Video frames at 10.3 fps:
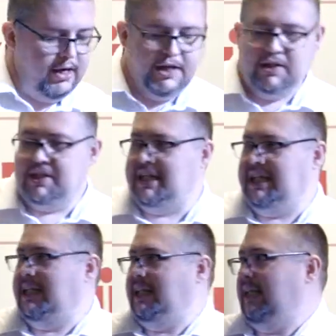in the
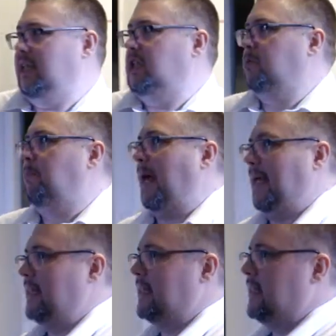TDD
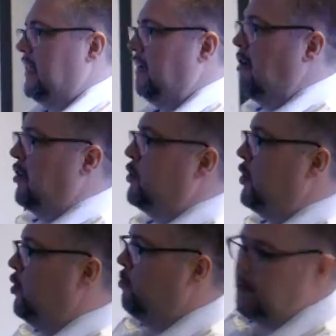space, there are
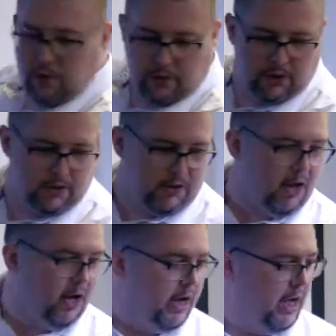two books
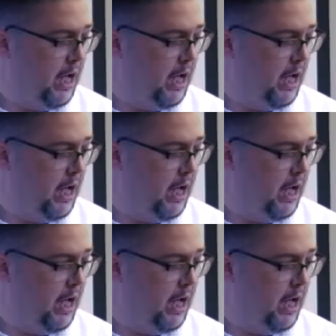that I